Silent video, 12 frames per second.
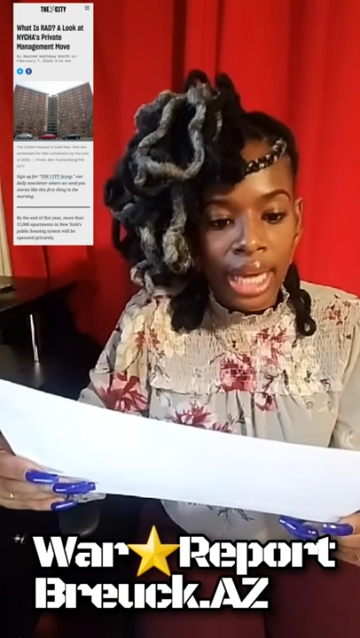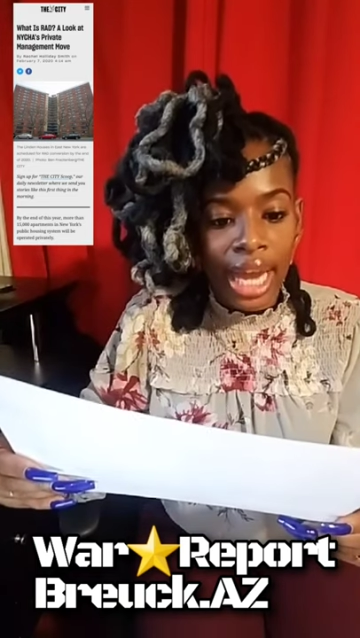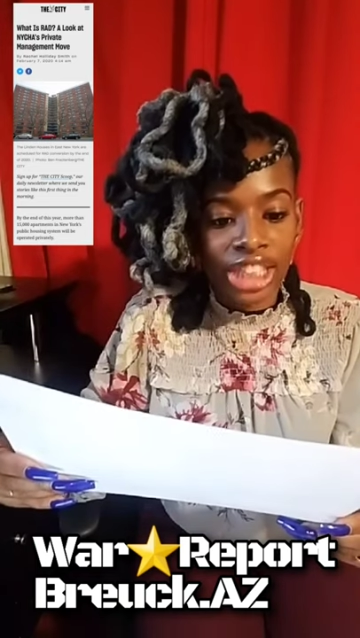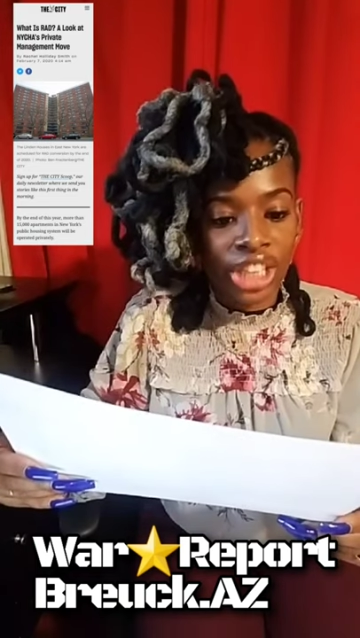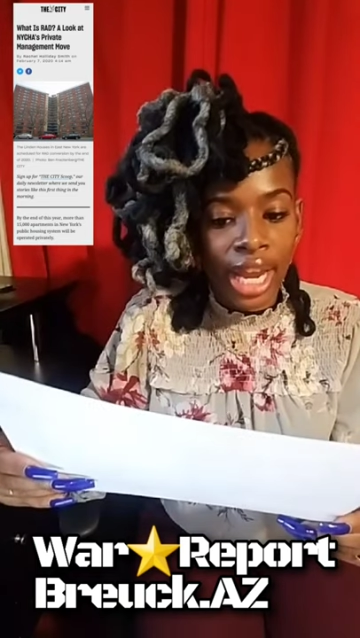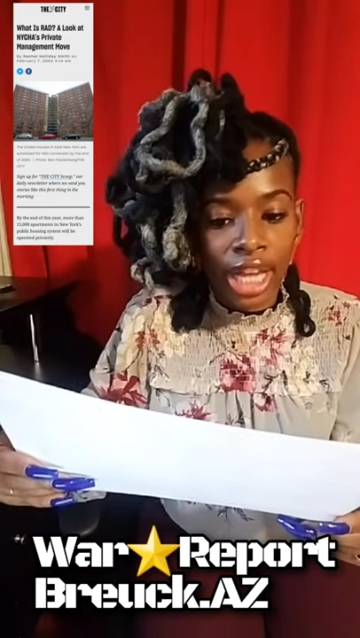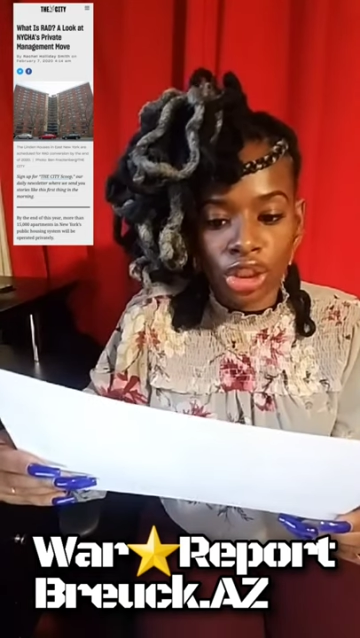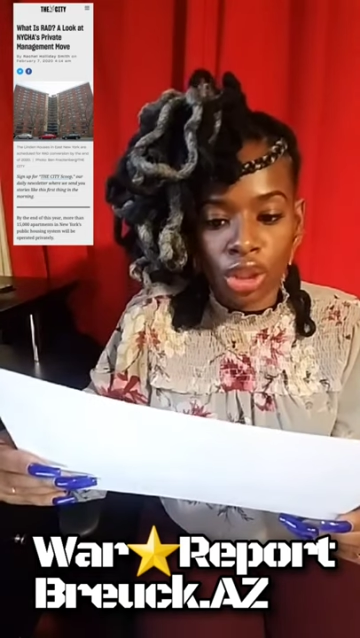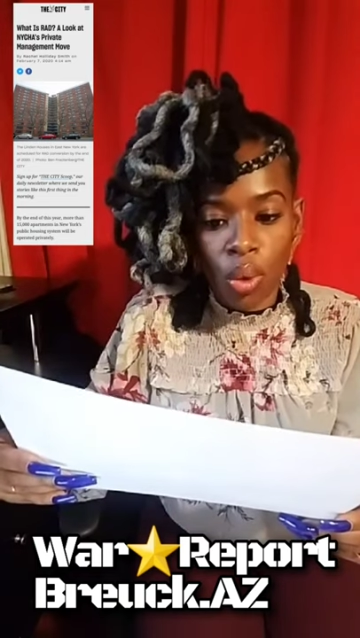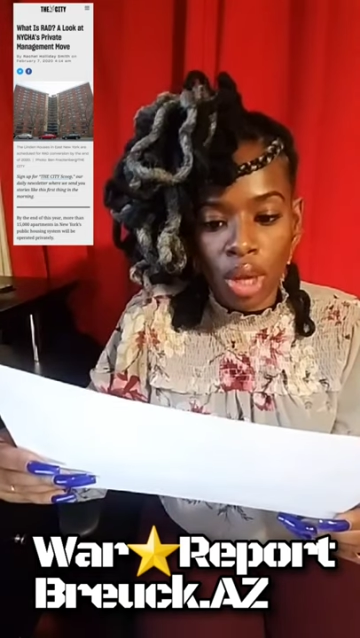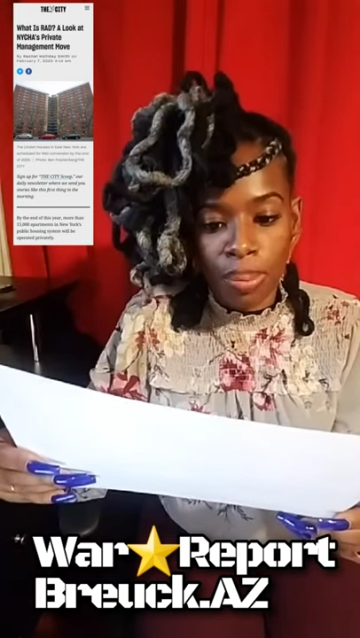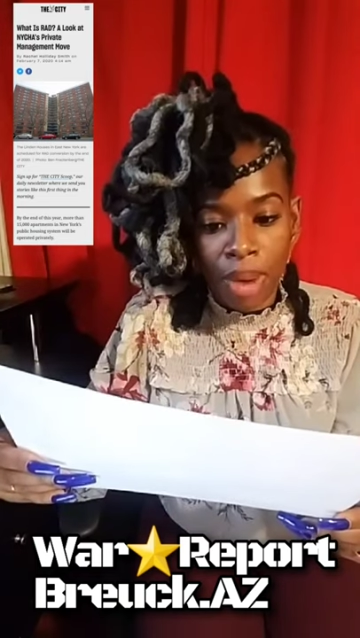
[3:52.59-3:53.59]
NYCHA hates
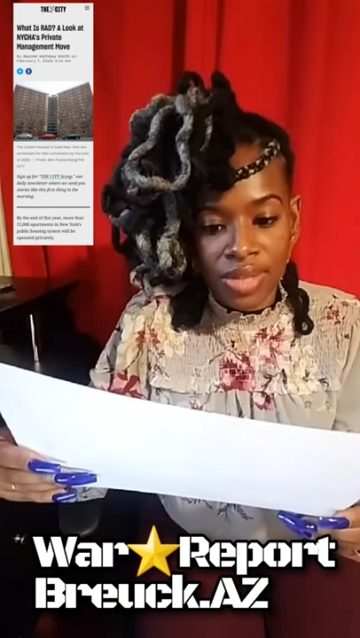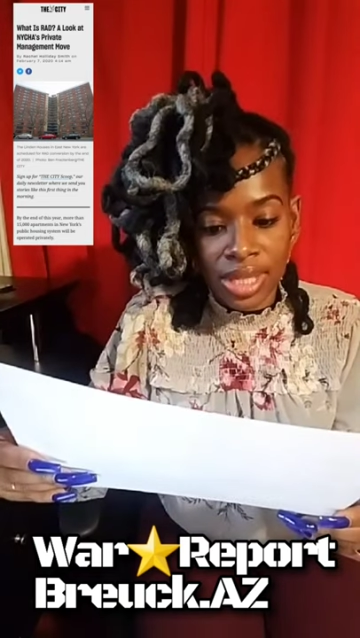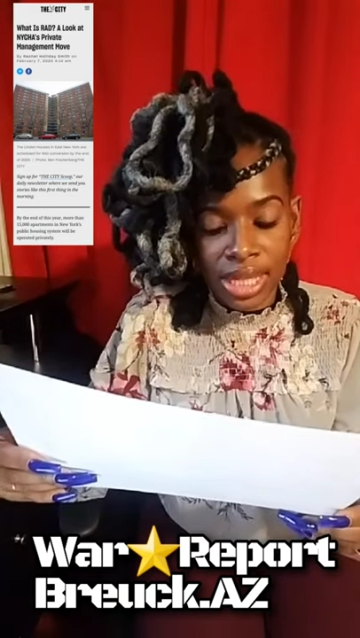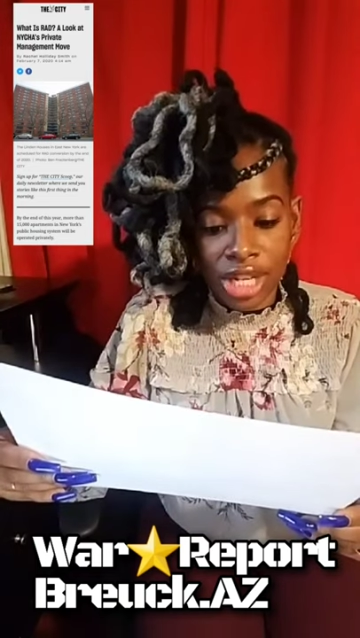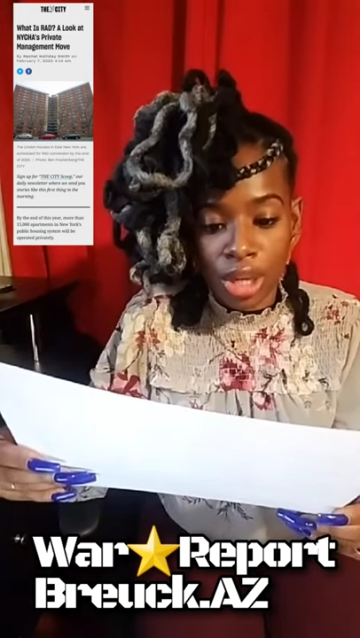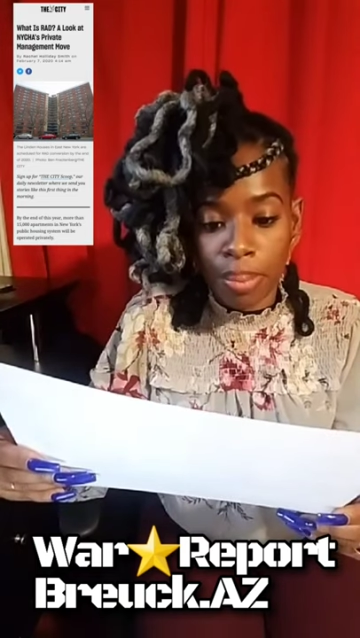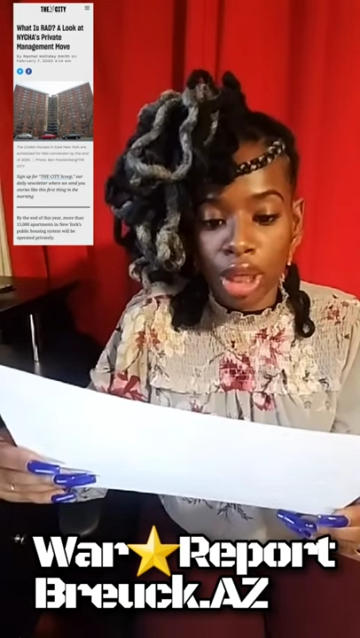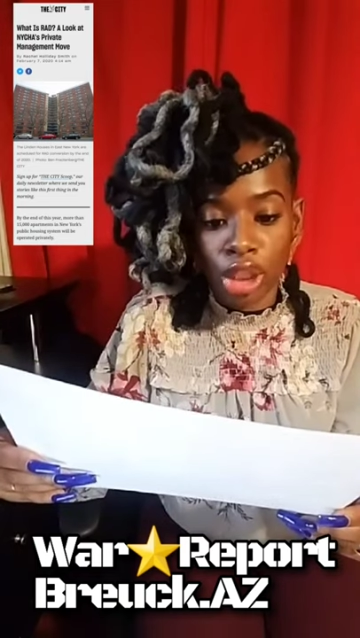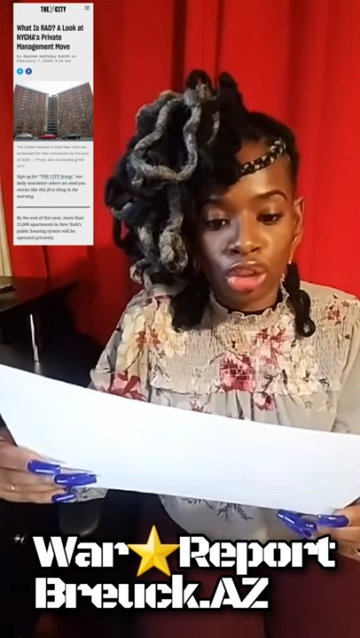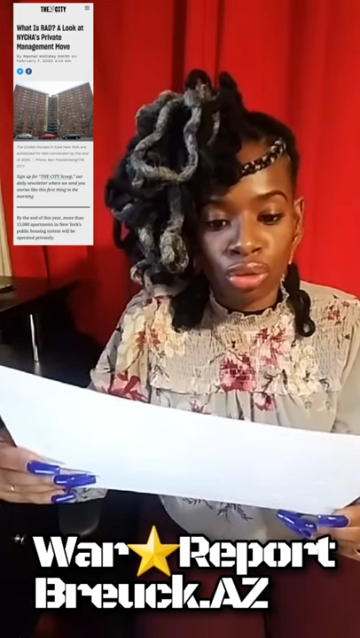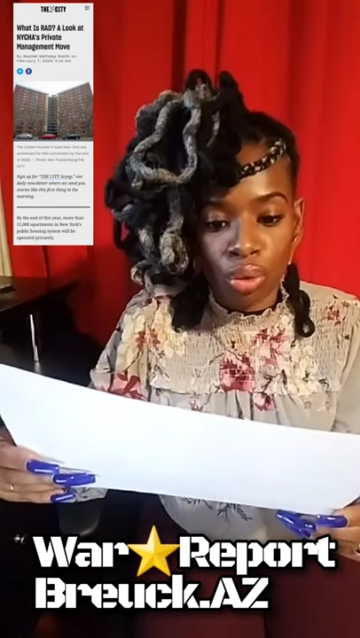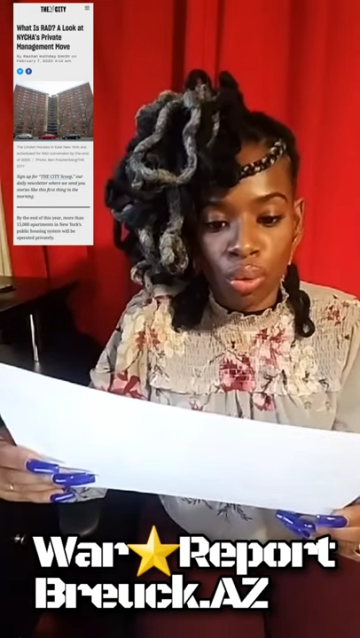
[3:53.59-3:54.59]
to call it privatization, but
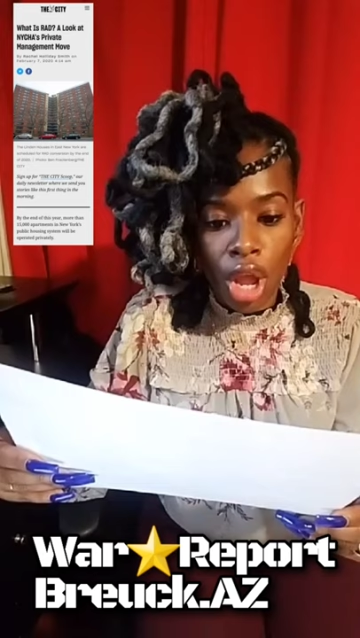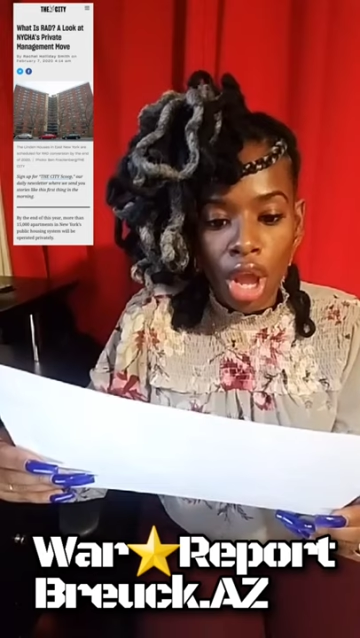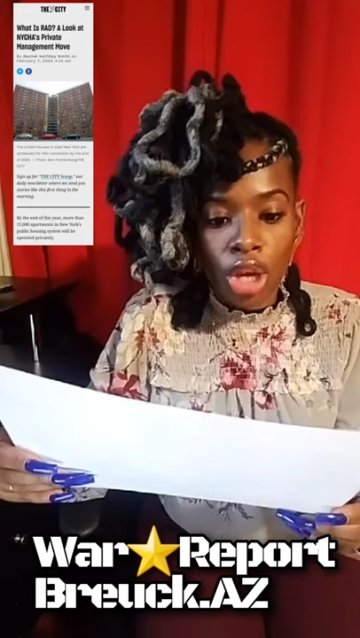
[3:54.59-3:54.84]
it's true.